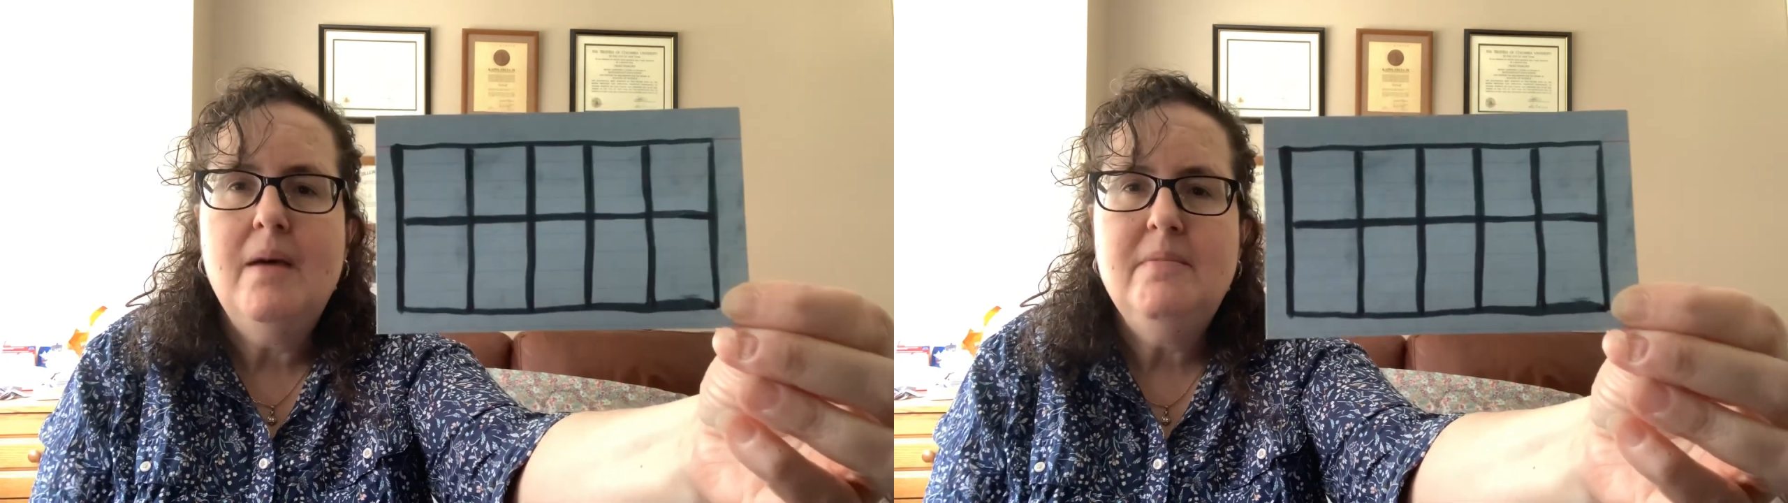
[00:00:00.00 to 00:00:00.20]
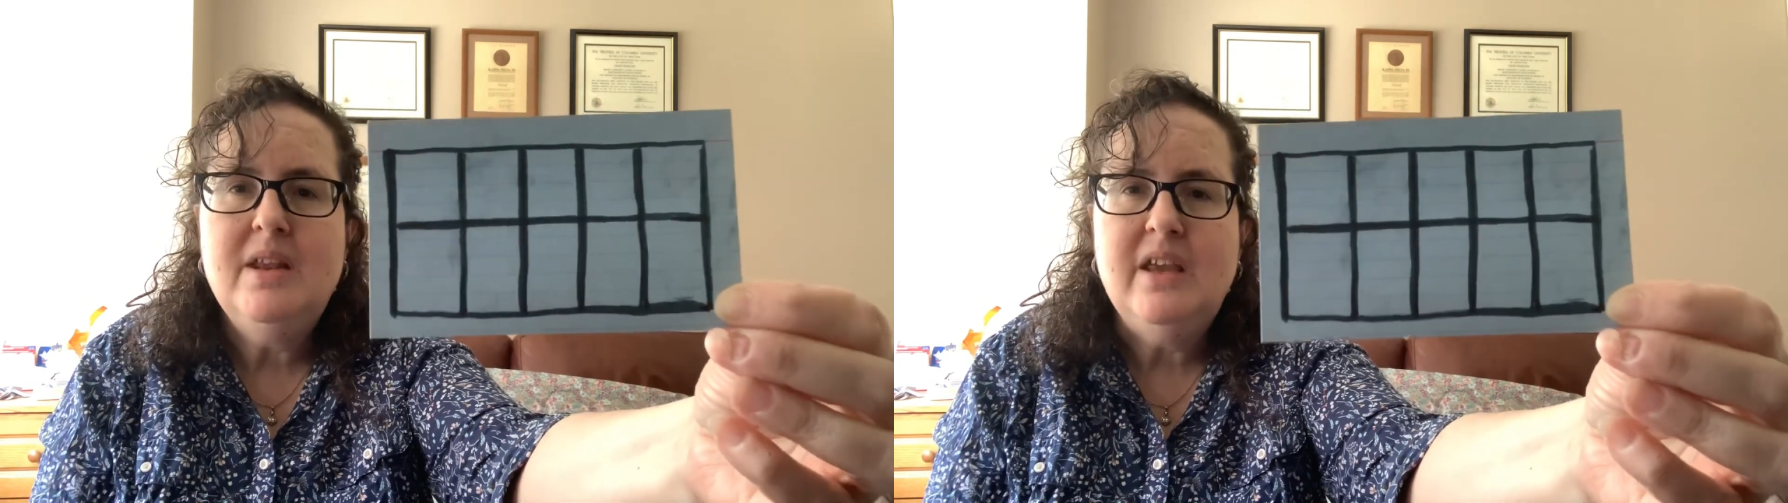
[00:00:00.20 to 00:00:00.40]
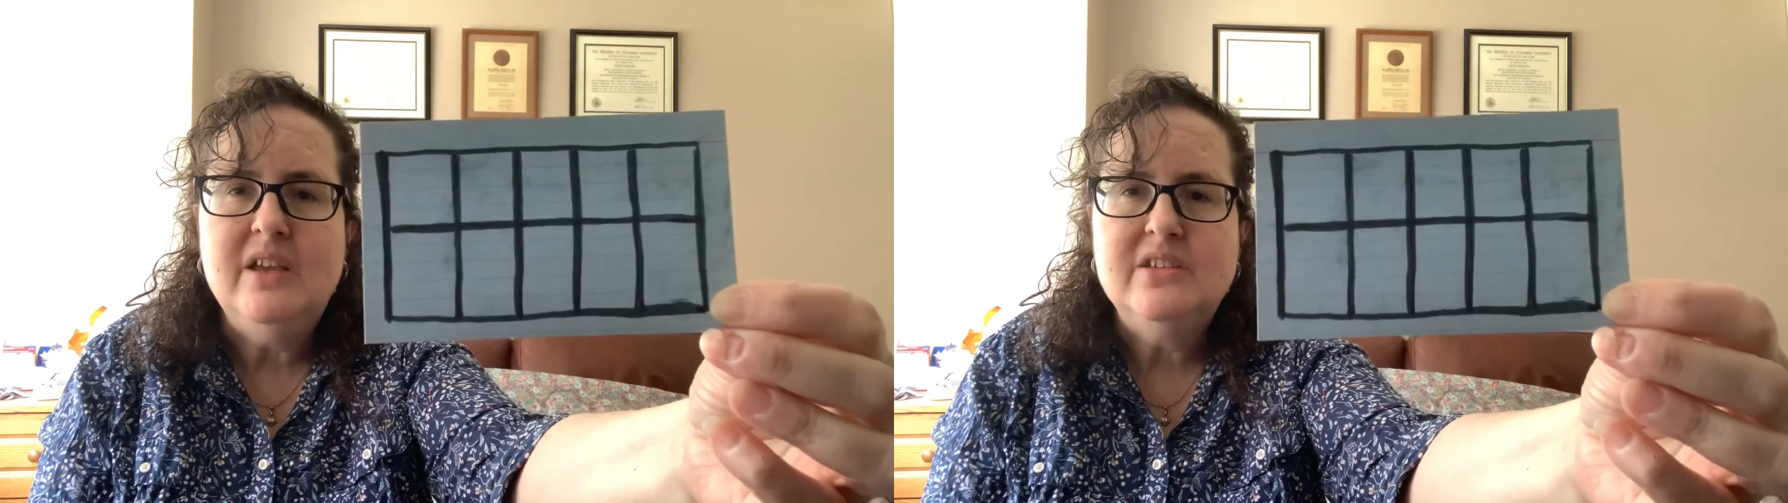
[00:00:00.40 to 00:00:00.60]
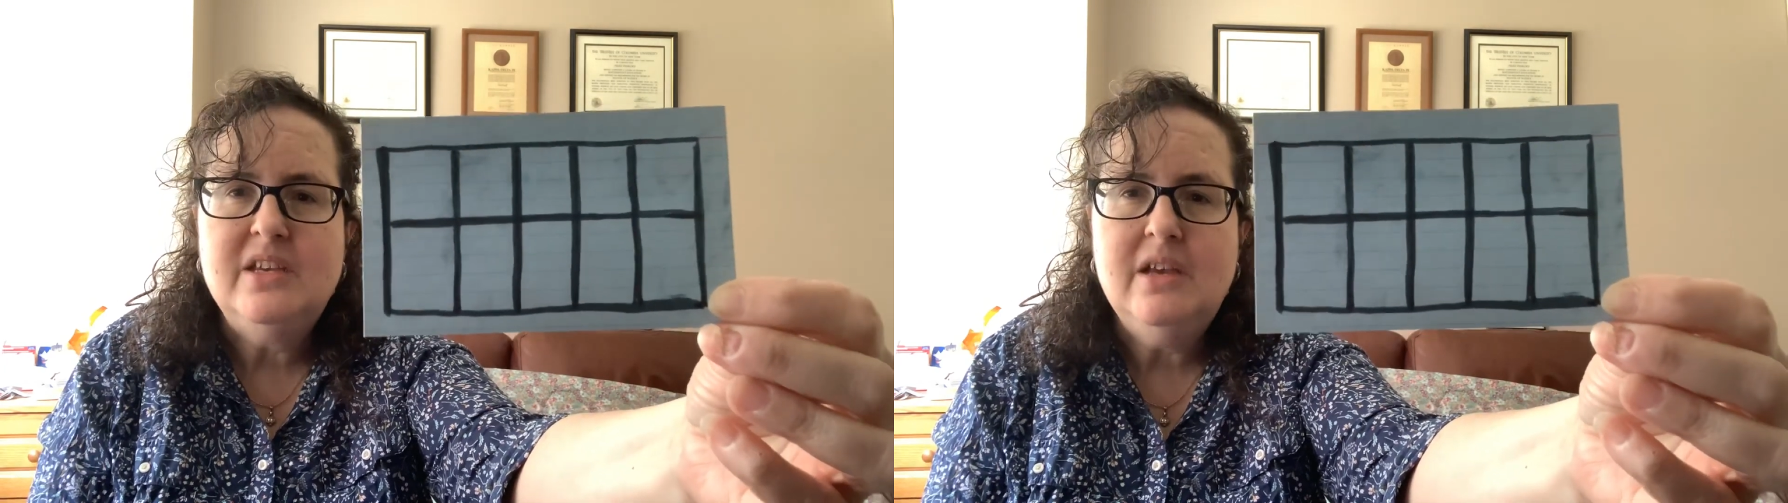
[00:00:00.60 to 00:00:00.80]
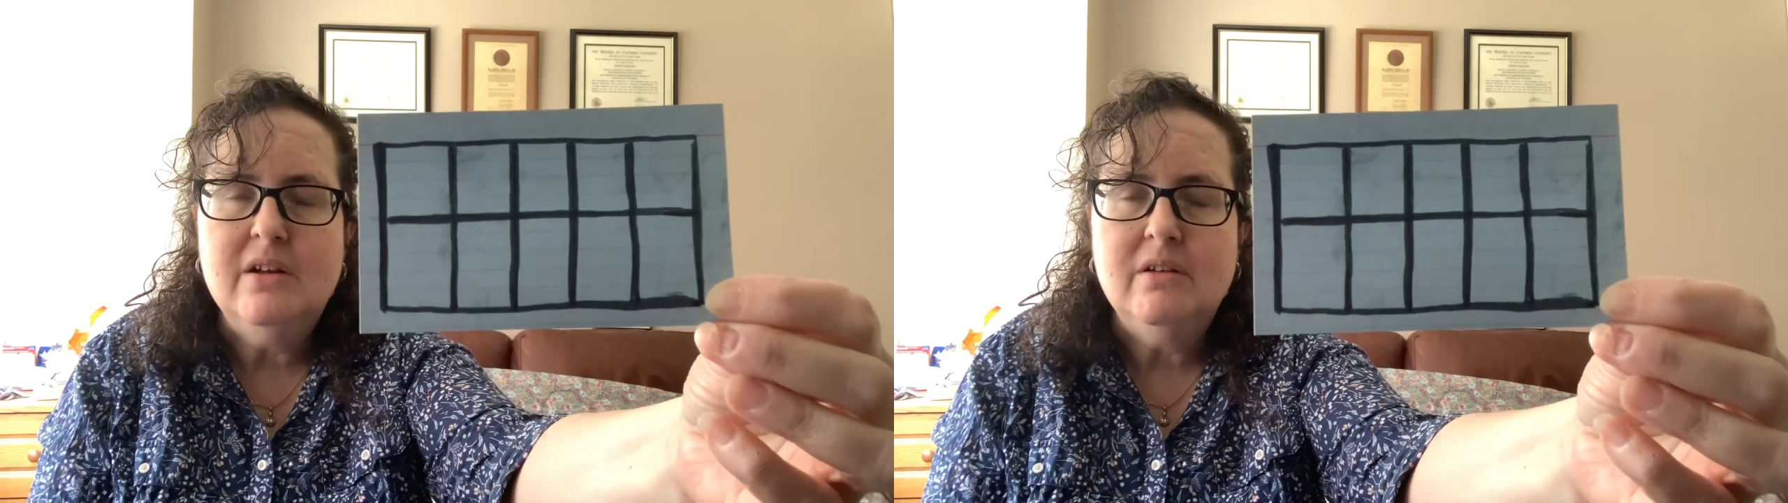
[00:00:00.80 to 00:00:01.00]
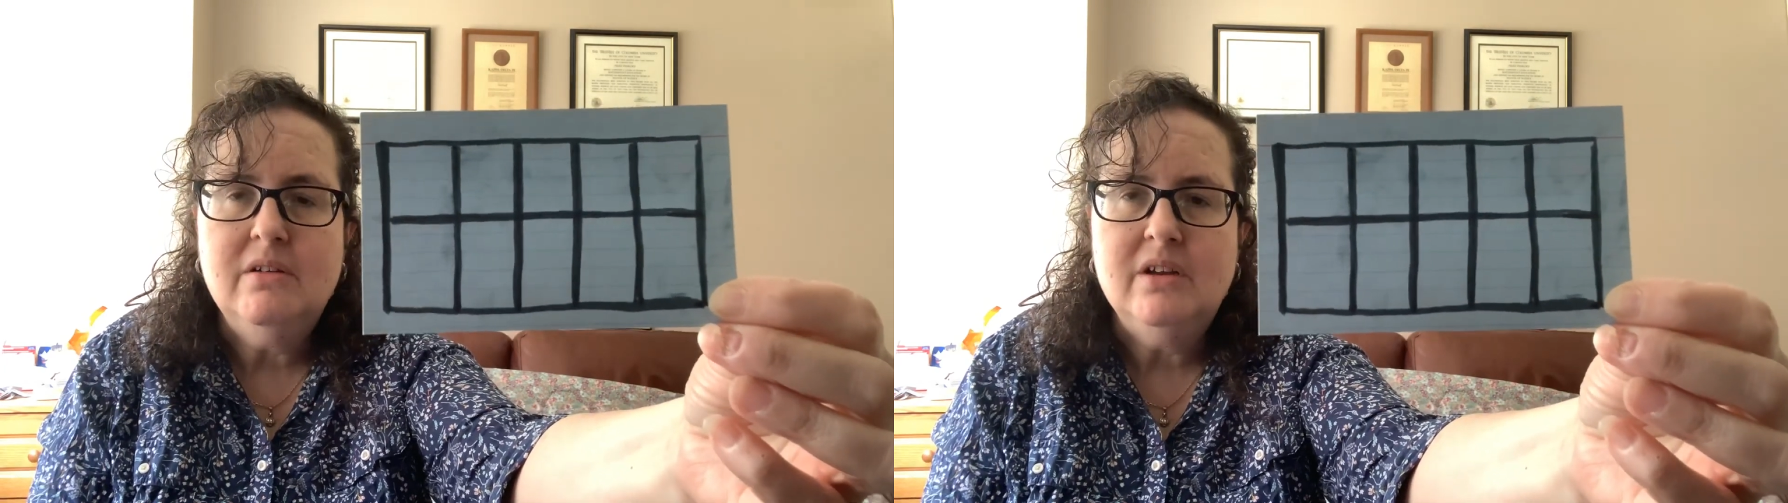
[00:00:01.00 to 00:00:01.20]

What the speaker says: many is here